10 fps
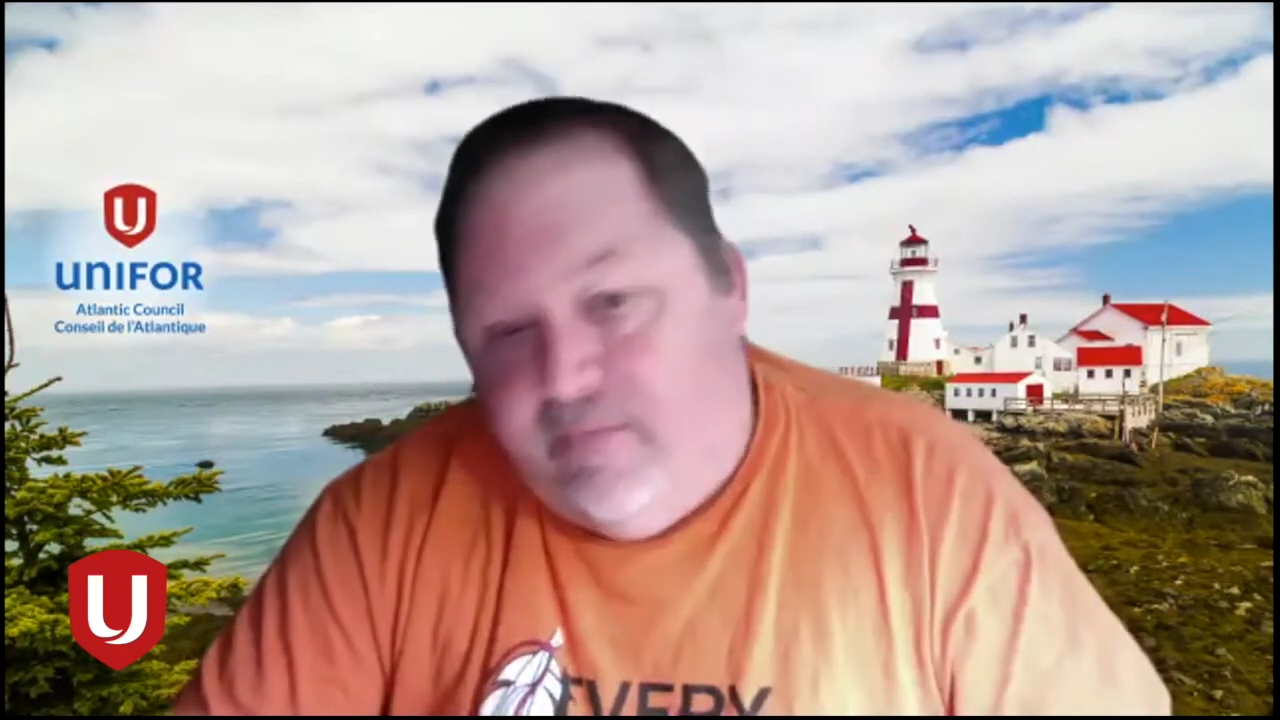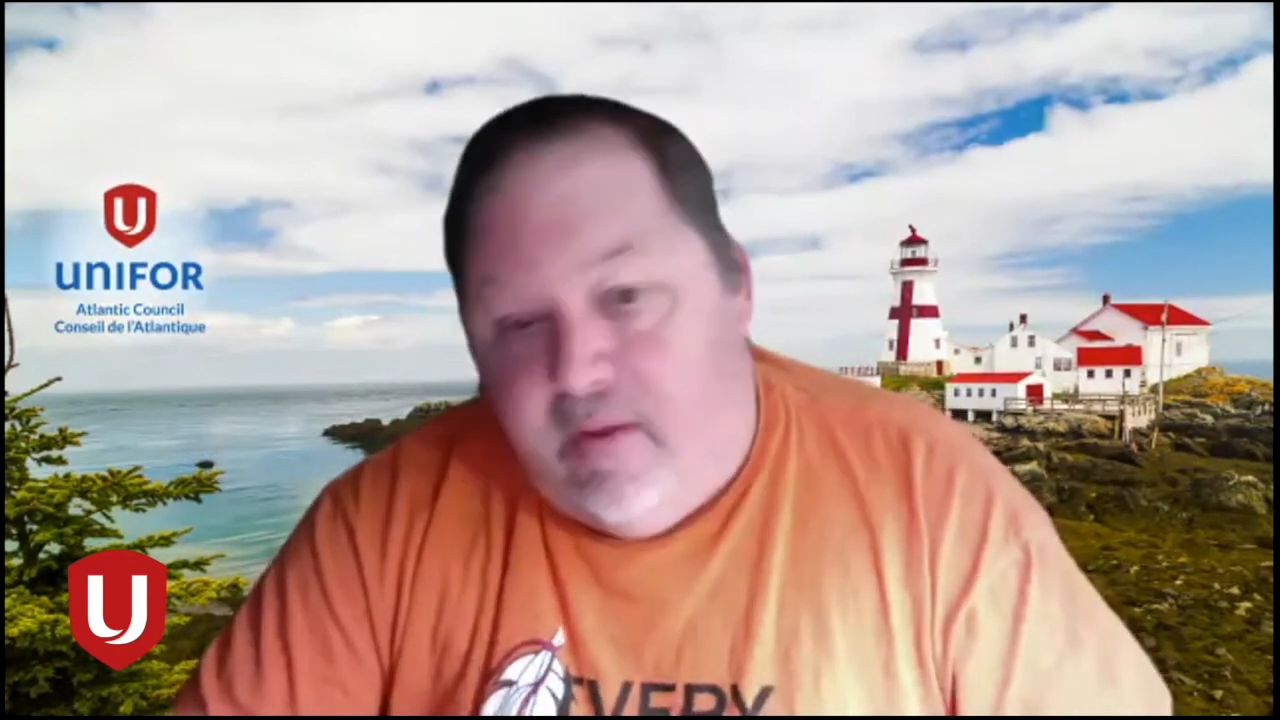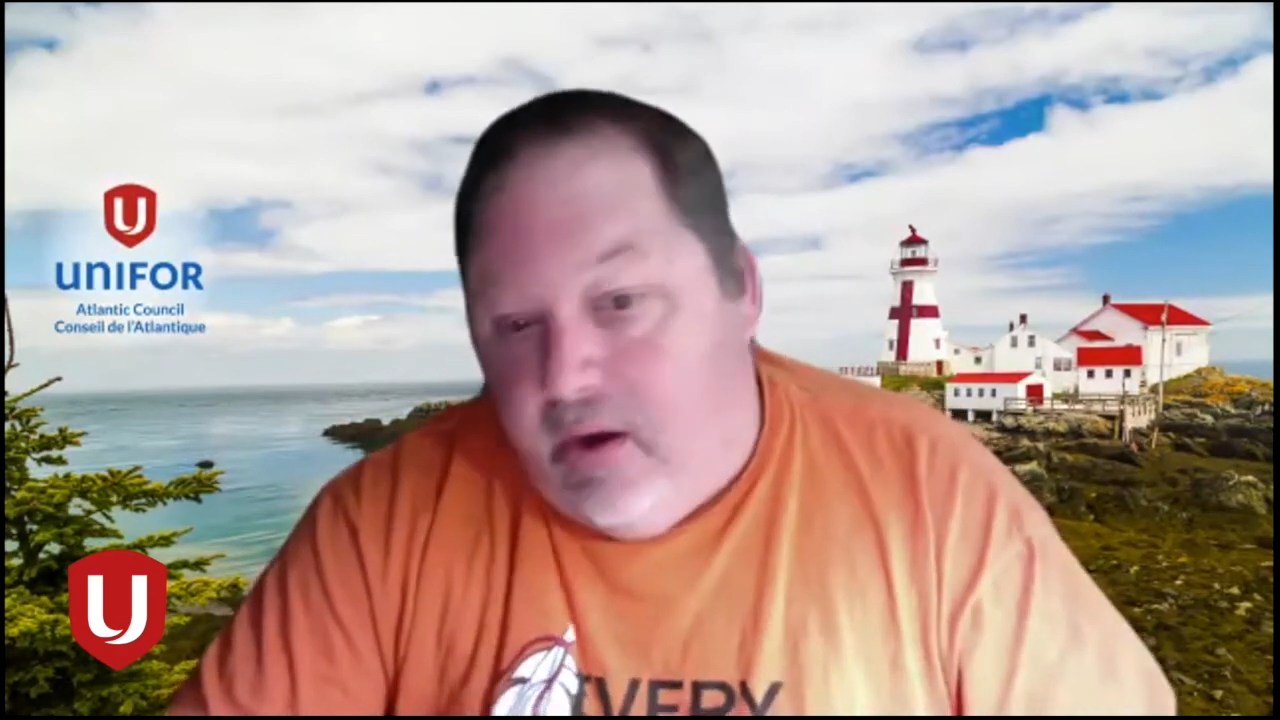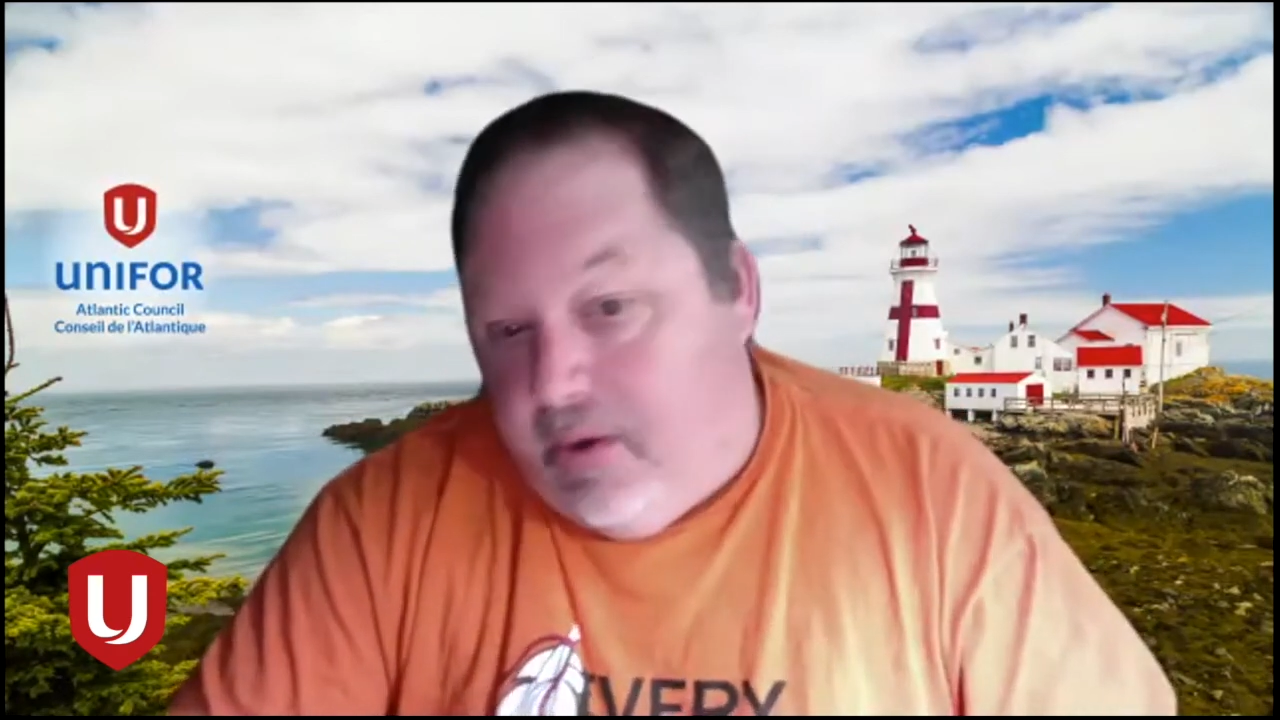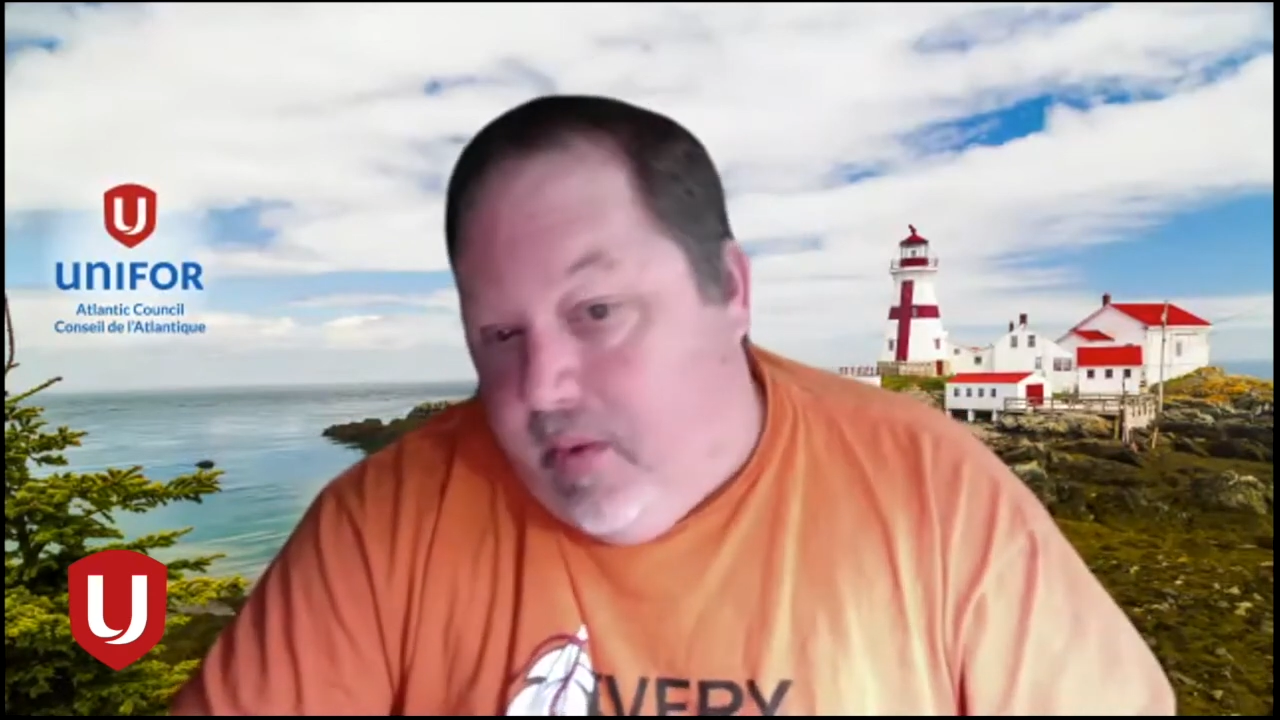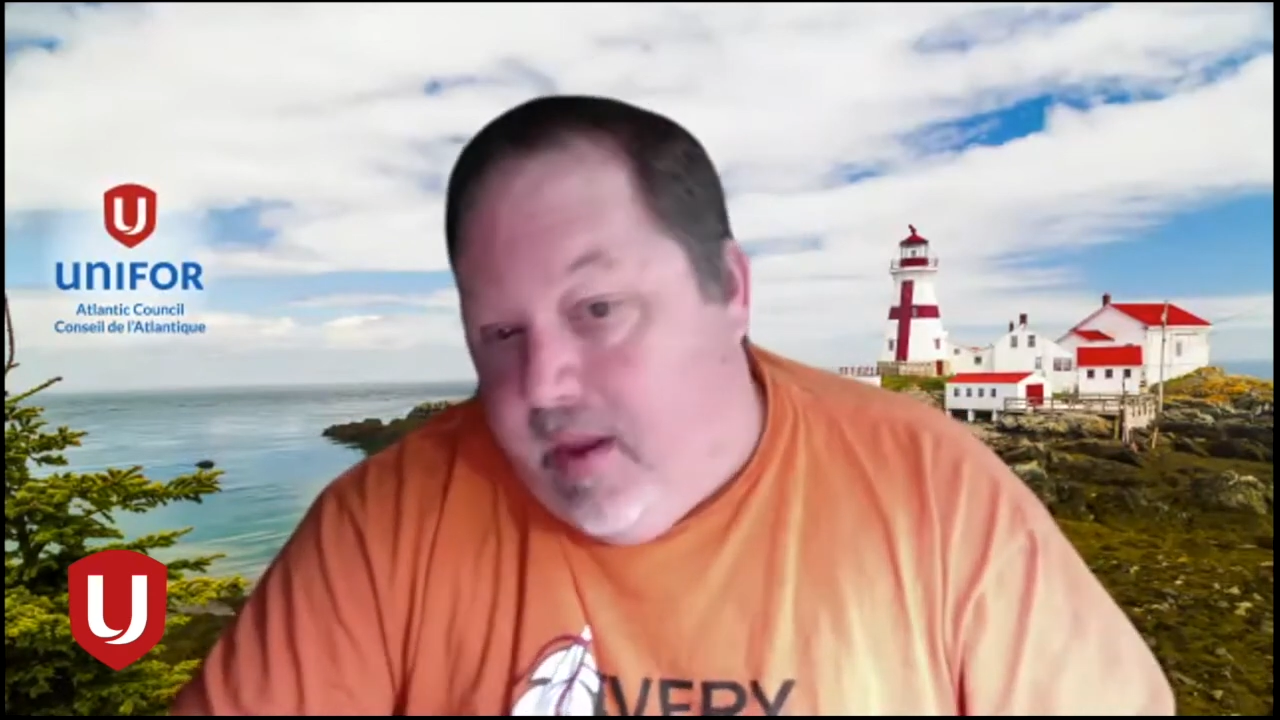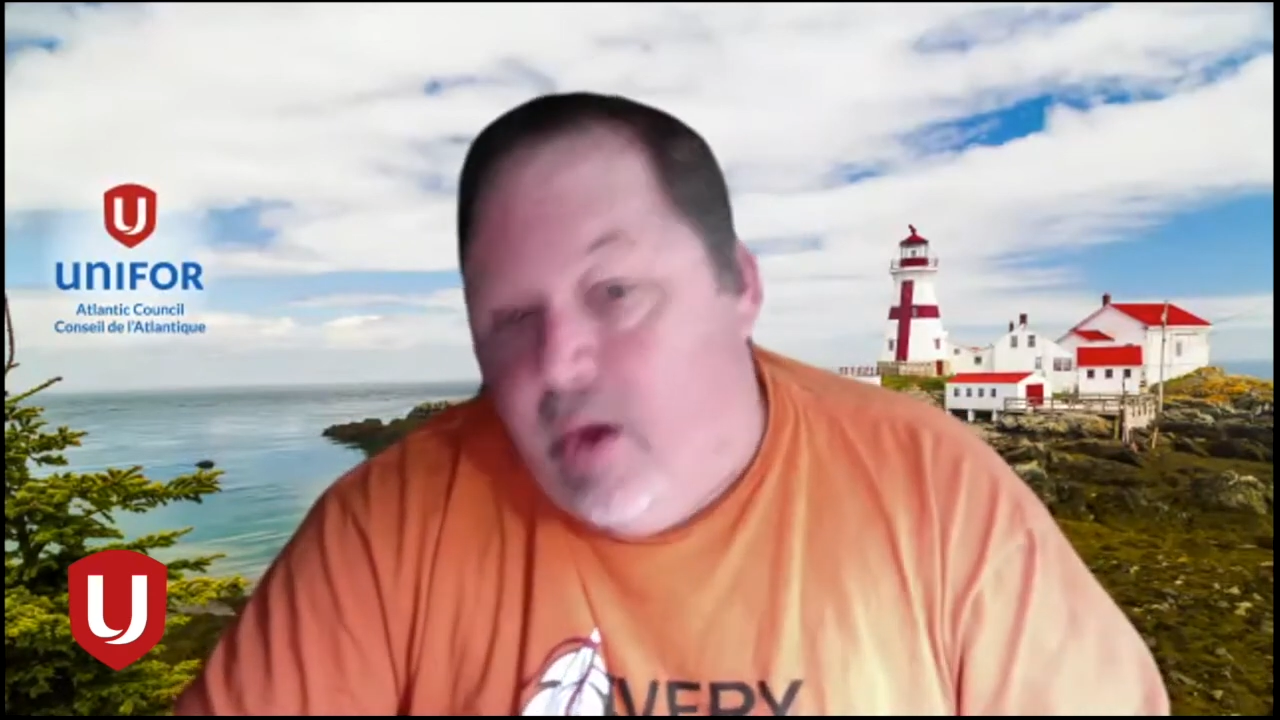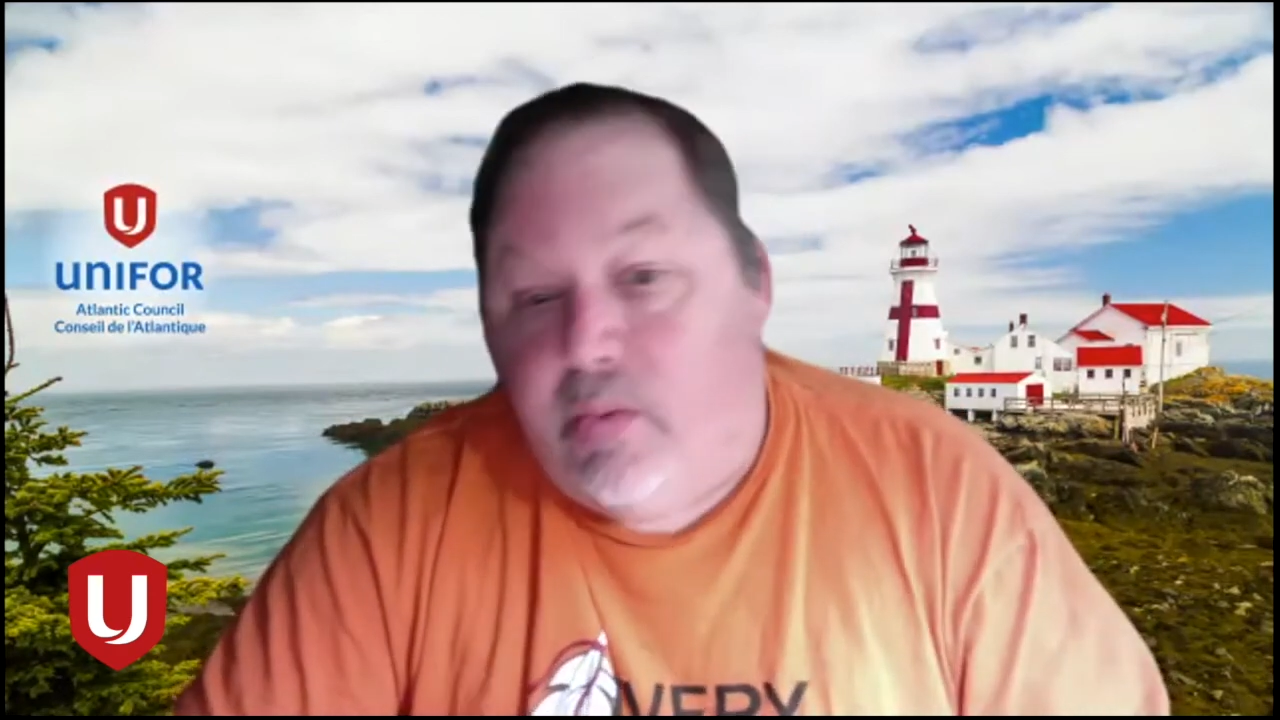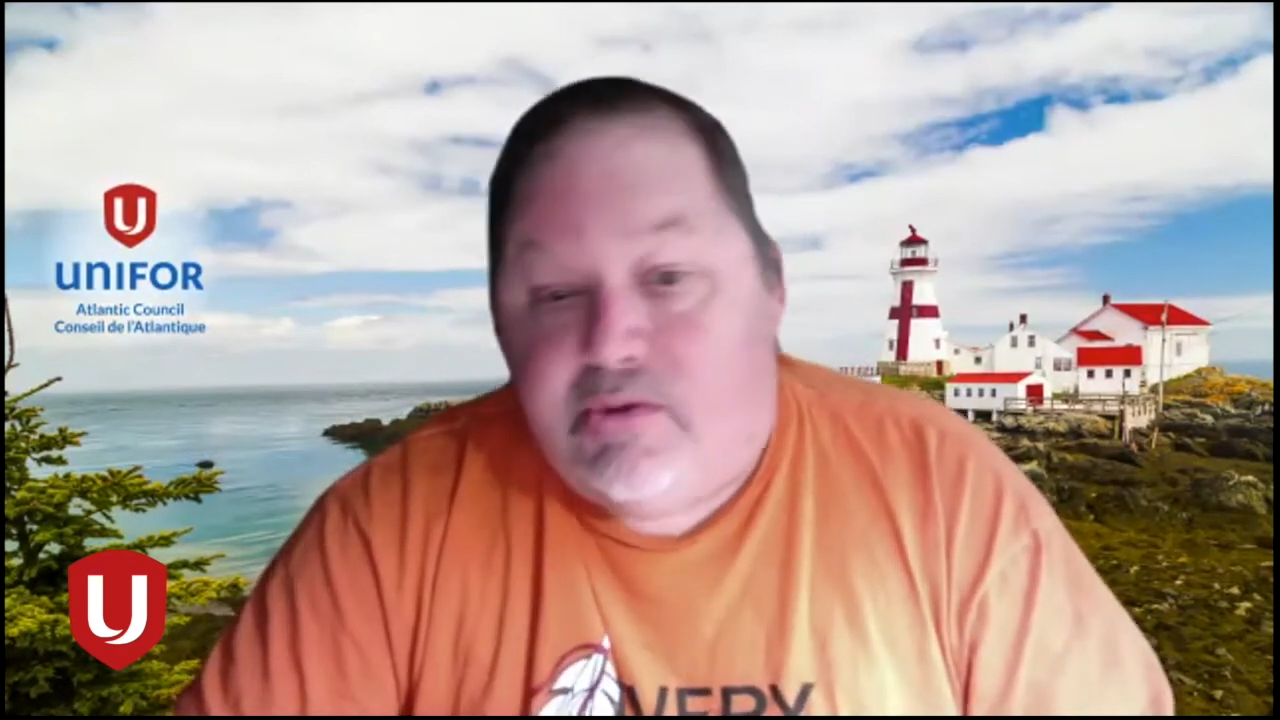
and on the way out.